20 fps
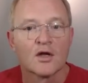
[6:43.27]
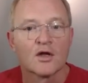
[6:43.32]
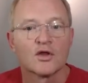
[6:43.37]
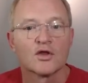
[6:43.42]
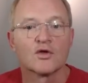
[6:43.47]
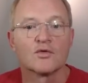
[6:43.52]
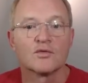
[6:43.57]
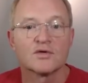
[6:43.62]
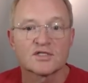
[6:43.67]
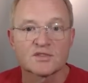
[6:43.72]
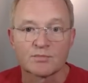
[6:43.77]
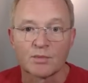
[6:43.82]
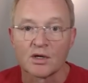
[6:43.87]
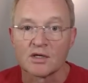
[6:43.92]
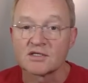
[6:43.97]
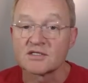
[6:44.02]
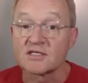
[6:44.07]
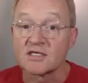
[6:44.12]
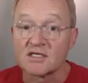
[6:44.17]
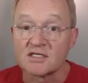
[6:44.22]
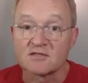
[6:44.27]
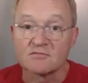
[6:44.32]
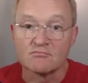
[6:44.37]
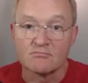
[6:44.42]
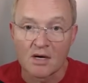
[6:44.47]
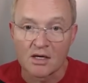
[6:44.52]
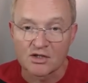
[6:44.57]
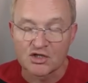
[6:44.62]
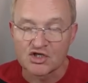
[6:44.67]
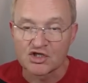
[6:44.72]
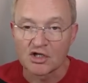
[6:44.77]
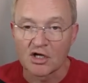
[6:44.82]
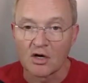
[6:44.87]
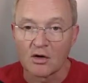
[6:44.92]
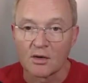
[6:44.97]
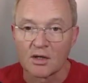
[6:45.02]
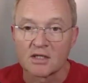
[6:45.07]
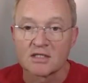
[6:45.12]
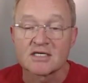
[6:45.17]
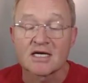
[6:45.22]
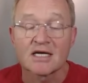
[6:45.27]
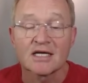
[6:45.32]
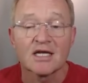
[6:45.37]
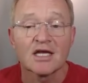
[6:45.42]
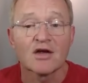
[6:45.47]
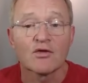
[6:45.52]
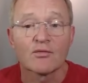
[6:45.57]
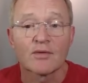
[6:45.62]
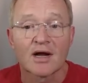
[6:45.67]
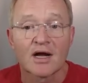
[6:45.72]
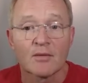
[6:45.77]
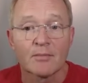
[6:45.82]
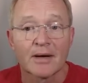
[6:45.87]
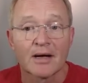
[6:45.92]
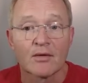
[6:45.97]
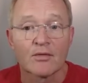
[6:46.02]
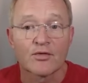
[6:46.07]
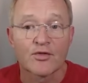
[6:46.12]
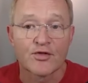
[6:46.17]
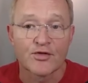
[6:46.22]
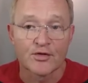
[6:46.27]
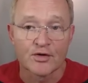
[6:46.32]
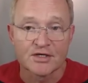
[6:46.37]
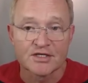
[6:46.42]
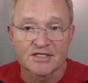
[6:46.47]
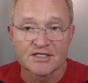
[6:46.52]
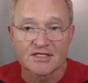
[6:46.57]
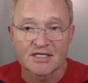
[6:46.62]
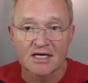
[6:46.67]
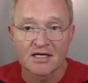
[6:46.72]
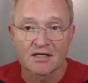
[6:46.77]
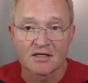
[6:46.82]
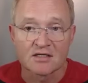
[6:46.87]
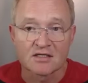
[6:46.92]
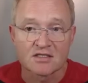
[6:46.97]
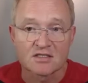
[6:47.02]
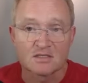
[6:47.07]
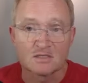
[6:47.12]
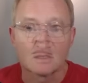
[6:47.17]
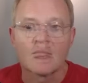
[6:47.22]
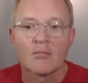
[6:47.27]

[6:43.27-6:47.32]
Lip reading: The response is much slower, taking around about 30 seconds.